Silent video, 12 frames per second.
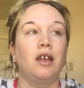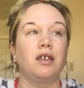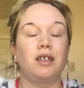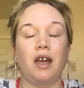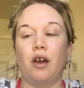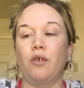
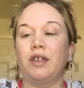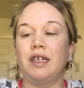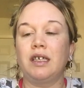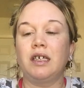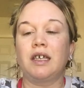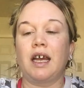So
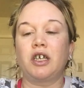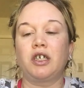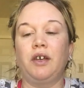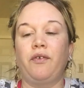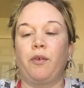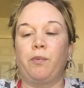this is
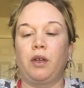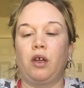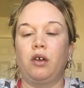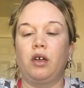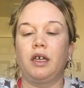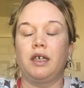actually for
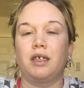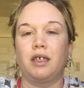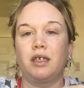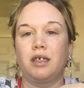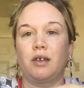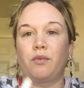blondes.
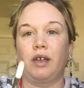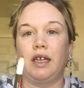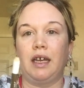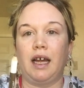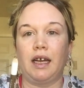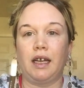This is a
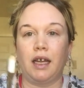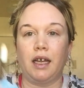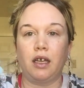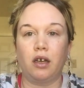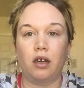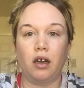really light
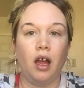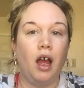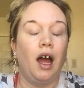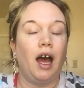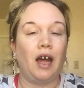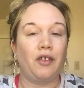color.
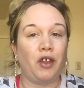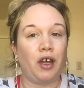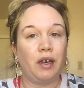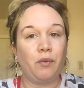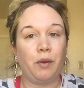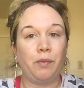I
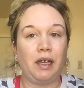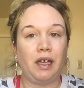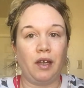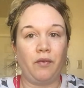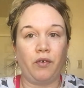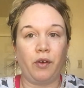thought it would be
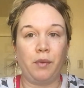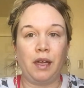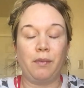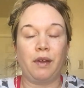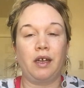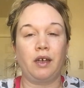good for
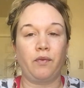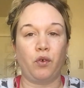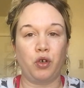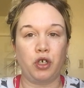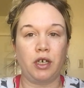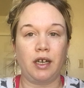me, but
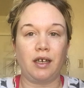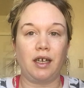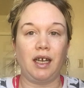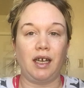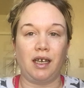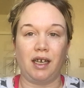
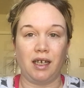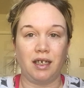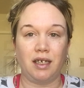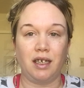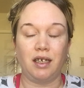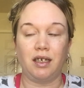unfortunately it
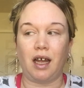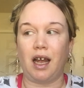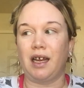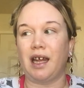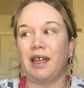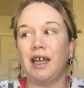isn't.
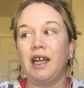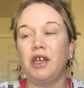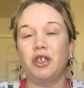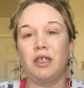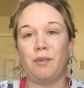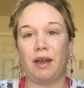I think I
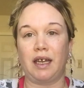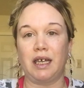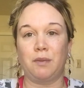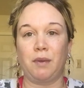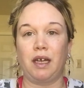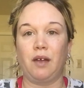used it in my
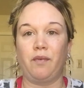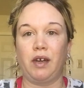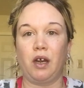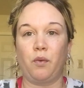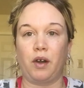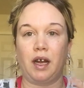last makeup
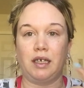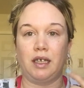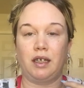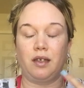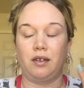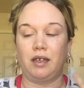video where I
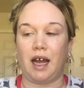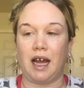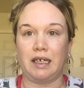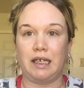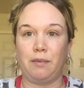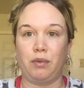did the
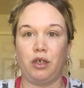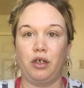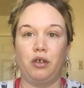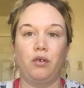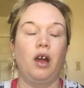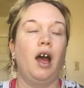icy
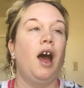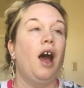blue.